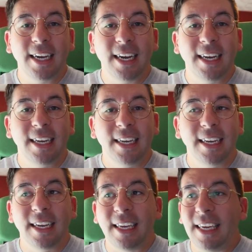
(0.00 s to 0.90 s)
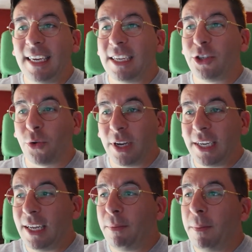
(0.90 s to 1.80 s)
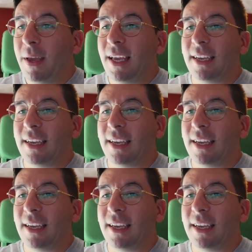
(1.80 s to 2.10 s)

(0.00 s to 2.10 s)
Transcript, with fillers: uh, he joined DPB.